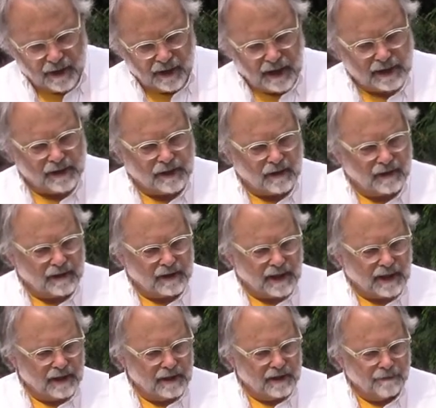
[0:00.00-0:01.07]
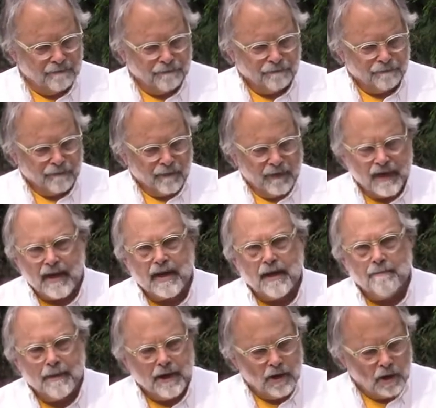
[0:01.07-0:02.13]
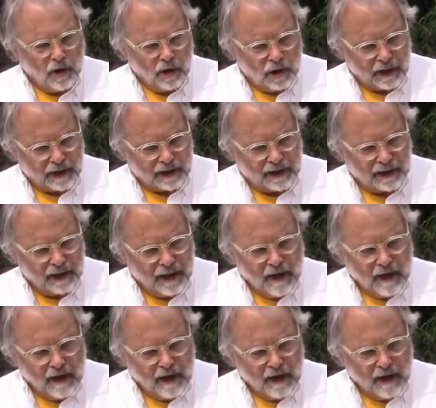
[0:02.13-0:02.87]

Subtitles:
Getzel said. They can be cooked,